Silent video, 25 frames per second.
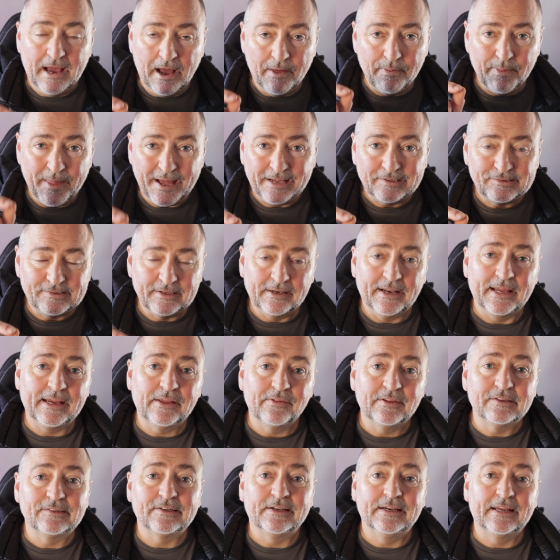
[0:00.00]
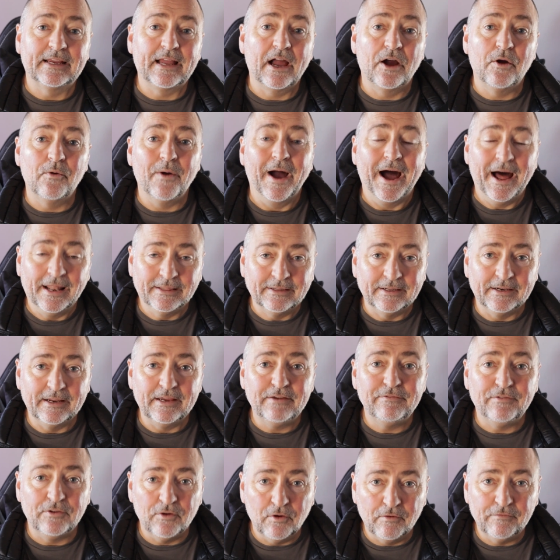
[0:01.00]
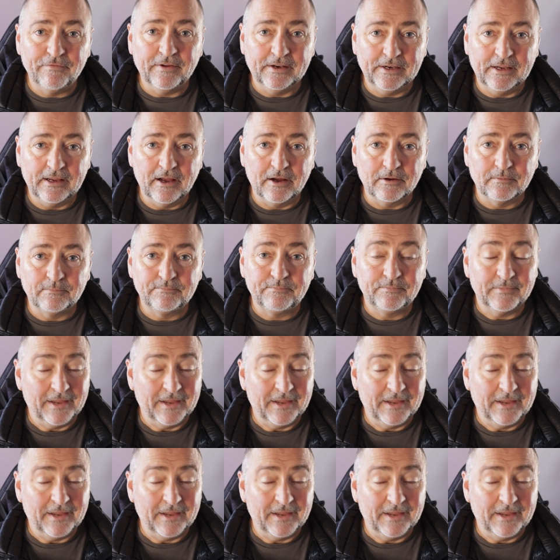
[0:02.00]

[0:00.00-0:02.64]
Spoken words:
and that's the link that's going to go underneath your video.